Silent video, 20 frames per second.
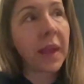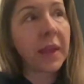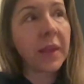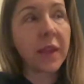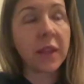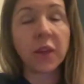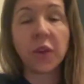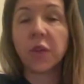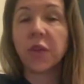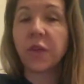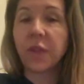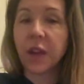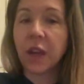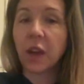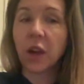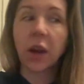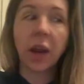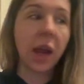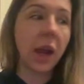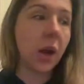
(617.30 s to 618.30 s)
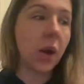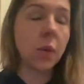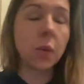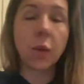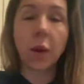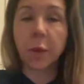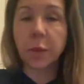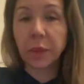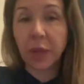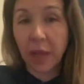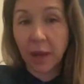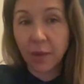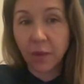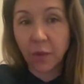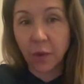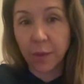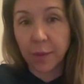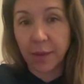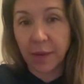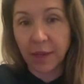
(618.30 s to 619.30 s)
and then you figure out what
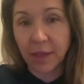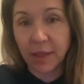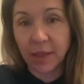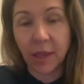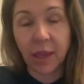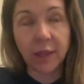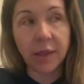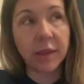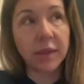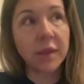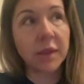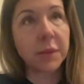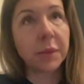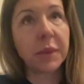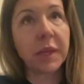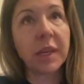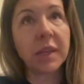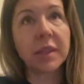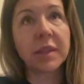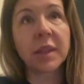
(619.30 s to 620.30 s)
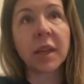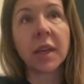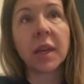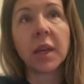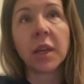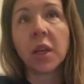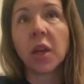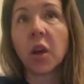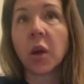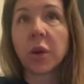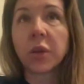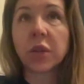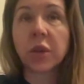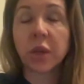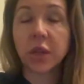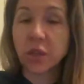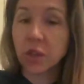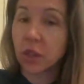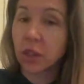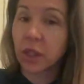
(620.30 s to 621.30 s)
platform makes sense. Because, you know,
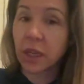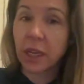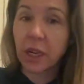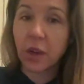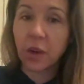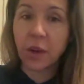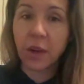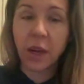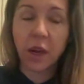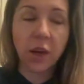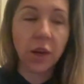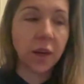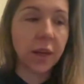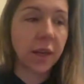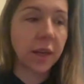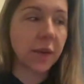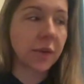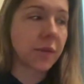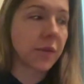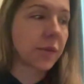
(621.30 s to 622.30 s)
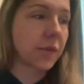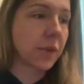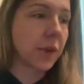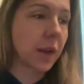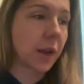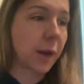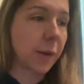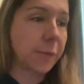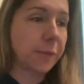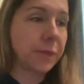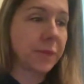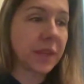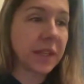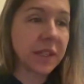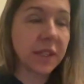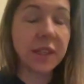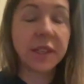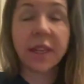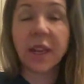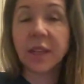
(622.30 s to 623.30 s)
traditional linear narrative
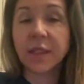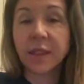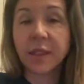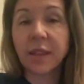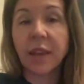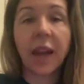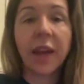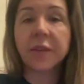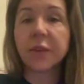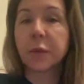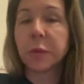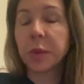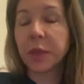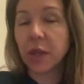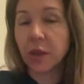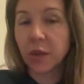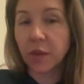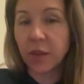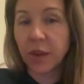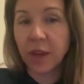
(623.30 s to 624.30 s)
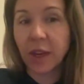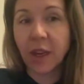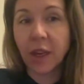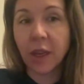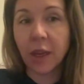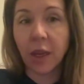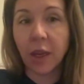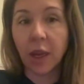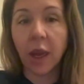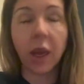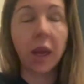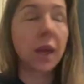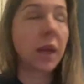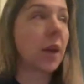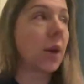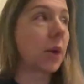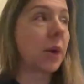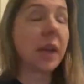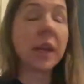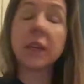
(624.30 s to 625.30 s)
is intended to have a POV,
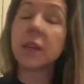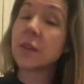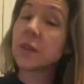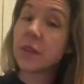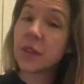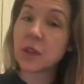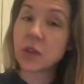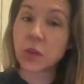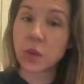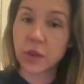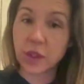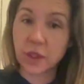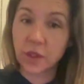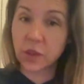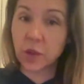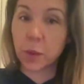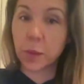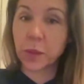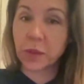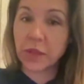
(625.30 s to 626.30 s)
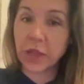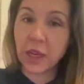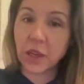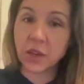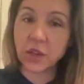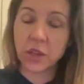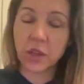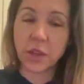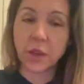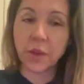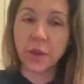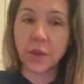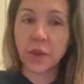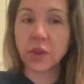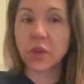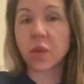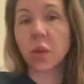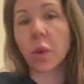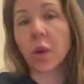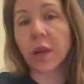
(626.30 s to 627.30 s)
you know, an individual's interpretation of
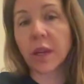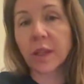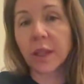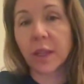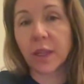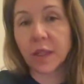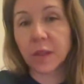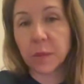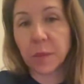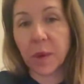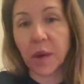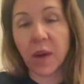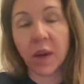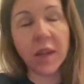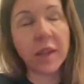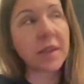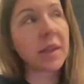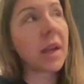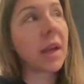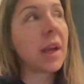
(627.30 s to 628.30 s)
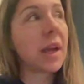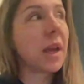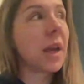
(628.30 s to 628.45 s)
the story and the experience,